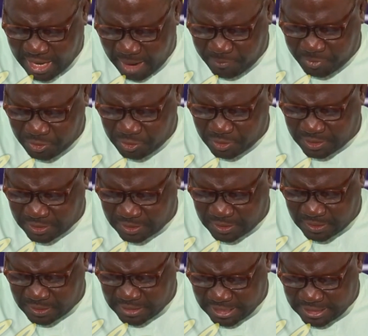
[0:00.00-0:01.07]
Capital
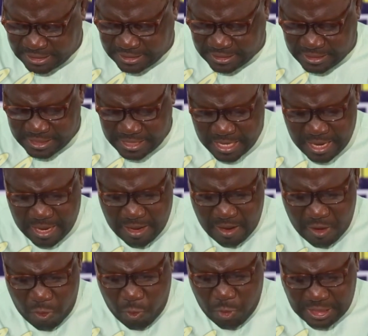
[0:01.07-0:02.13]
Territory,
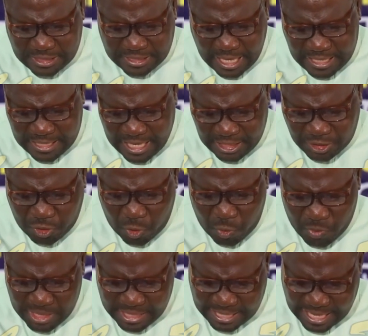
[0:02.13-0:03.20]
Sack
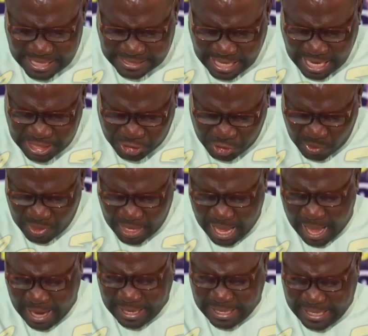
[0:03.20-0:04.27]
Nyesome Wike's actions
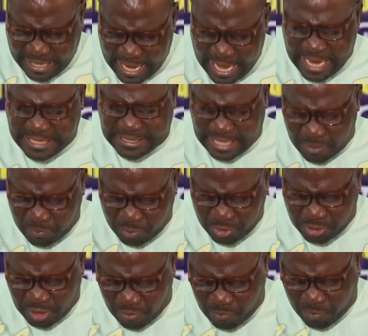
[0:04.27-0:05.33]
are clear
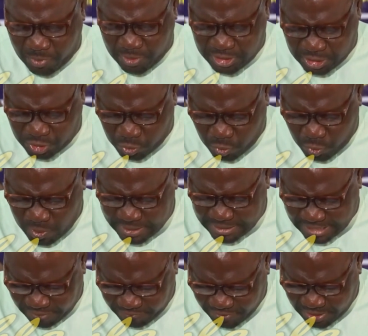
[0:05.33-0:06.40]
examples of political
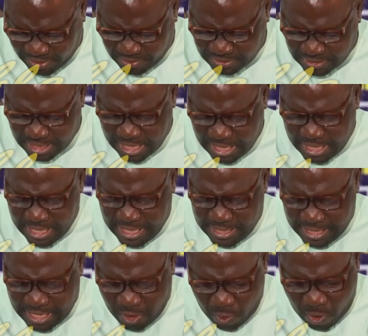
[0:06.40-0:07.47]
interference
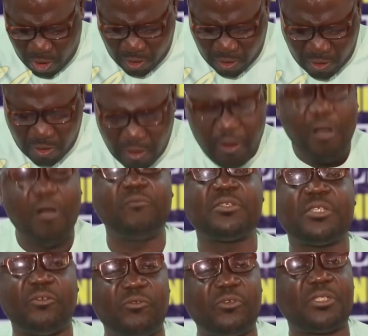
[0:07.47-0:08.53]
in the work of
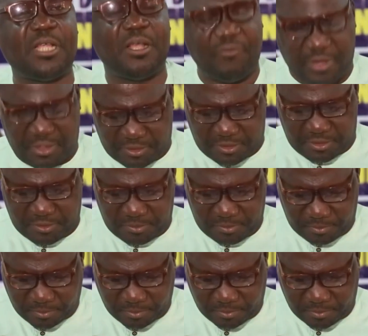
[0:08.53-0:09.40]
civil servants.